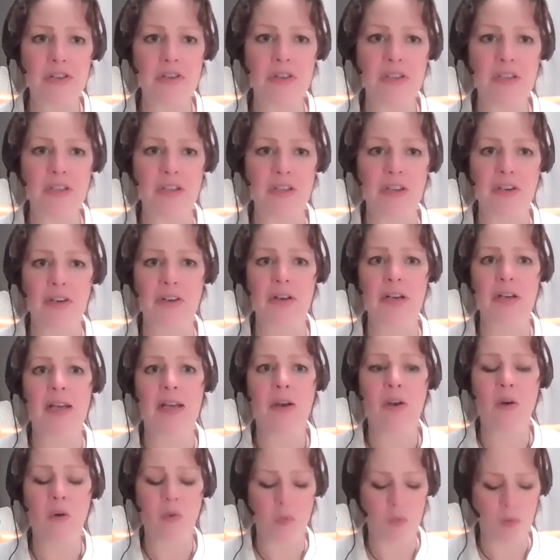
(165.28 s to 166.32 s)
year
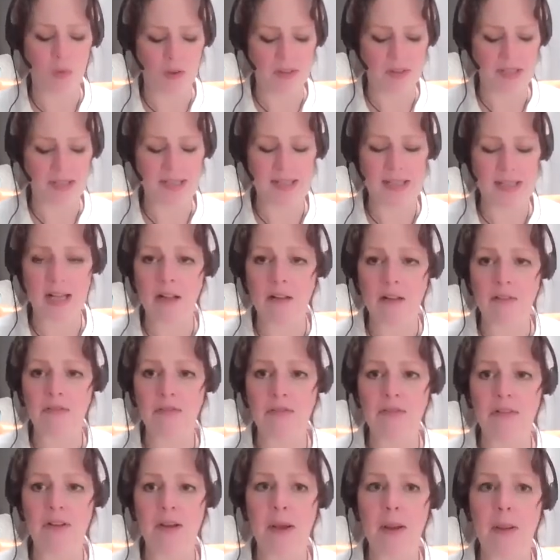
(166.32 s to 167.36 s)
with
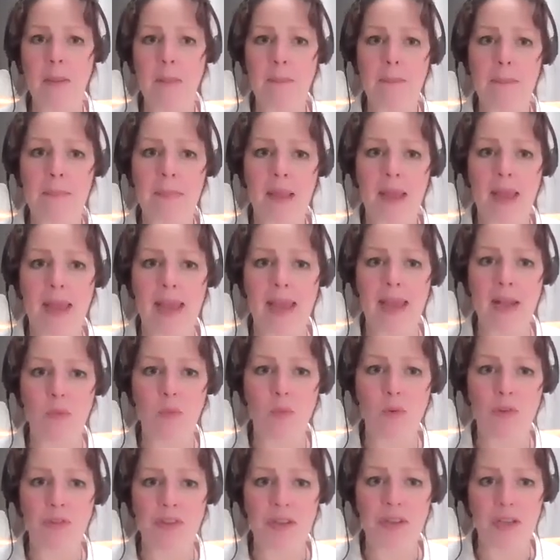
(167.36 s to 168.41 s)
self and
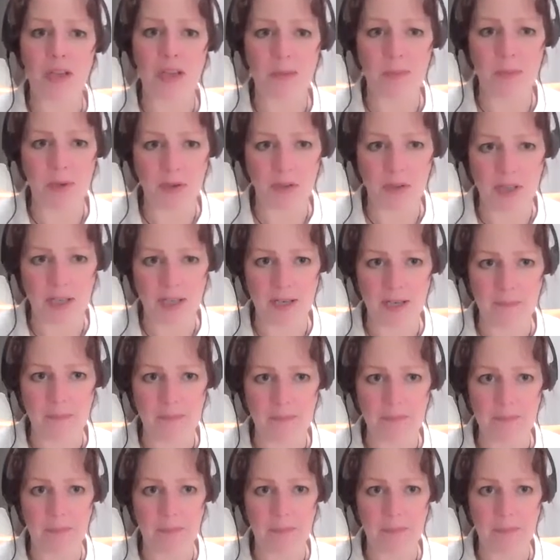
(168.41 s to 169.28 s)
with community.